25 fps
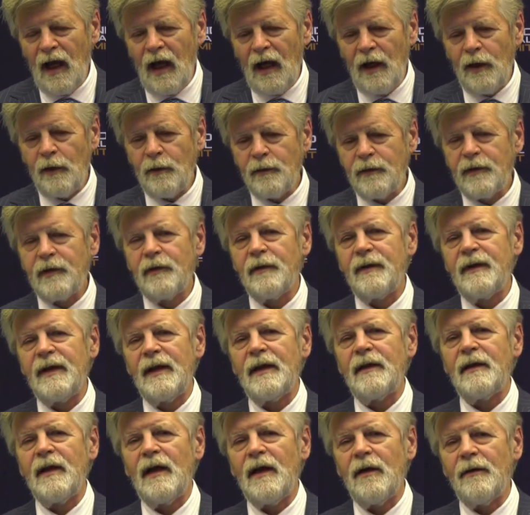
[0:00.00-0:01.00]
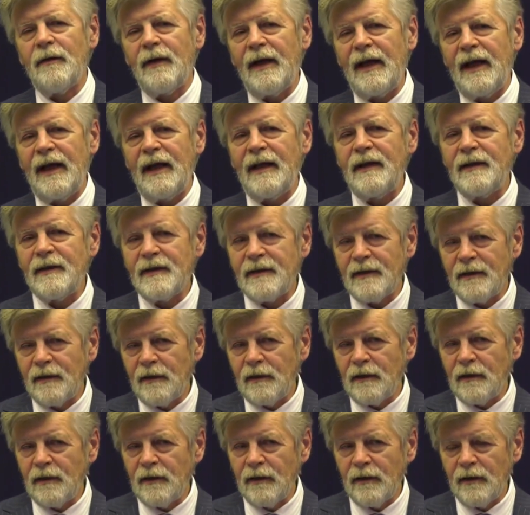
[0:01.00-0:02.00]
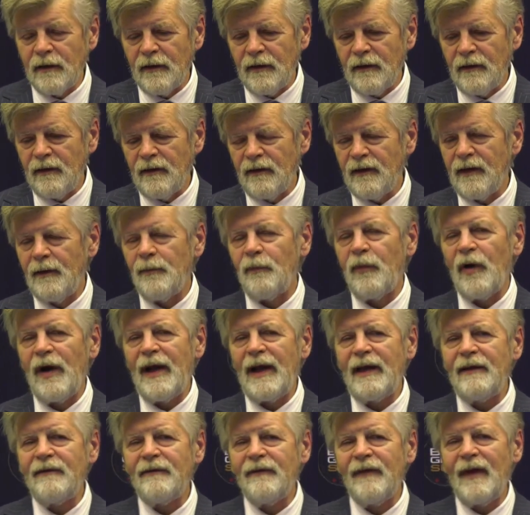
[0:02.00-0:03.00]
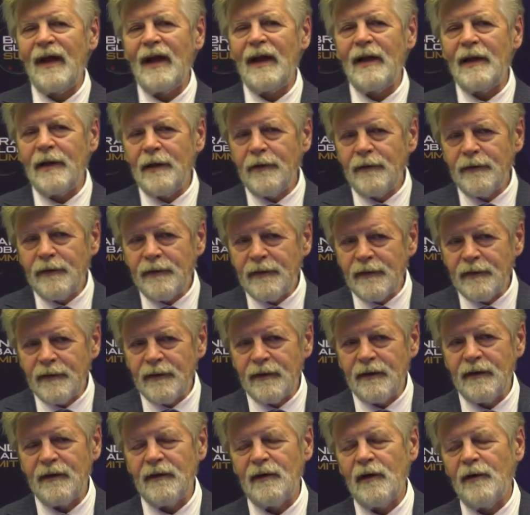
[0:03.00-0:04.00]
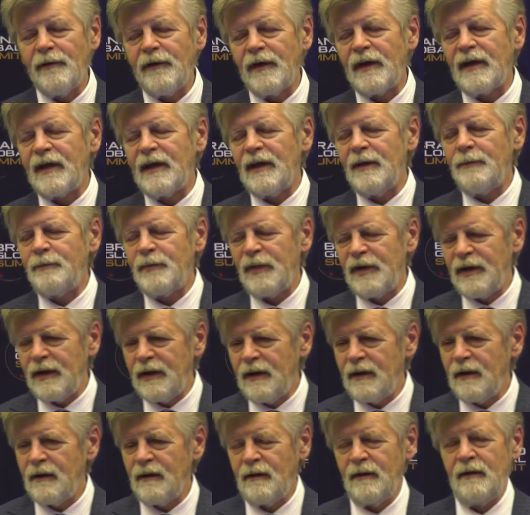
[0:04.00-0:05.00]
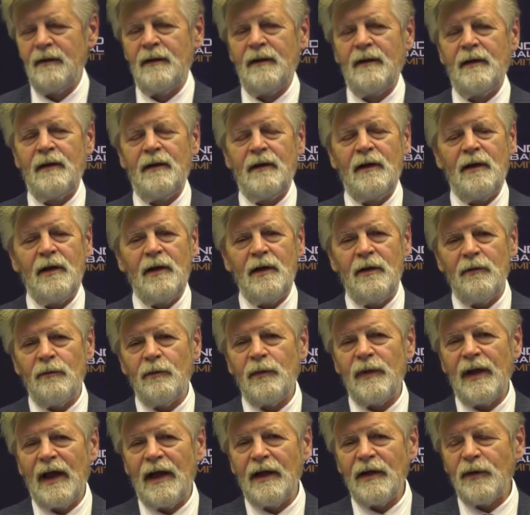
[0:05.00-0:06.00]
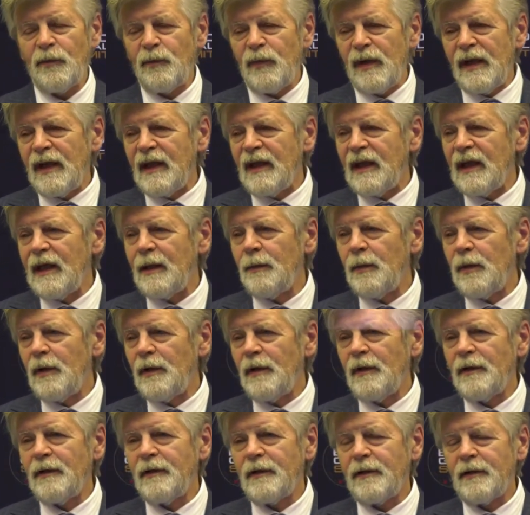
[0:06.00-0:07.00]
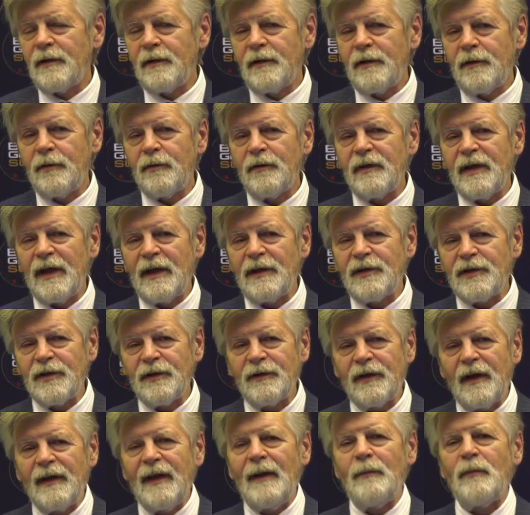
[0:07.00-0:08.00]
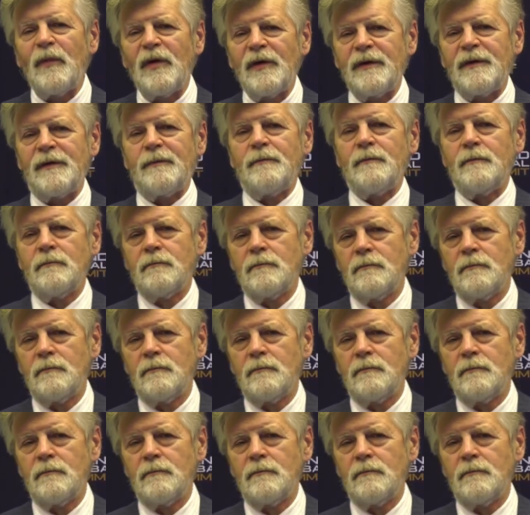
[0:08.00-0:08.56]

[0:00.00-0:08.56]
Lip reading: how to get our hands on the brand values of a company without being able to touch on the numbers,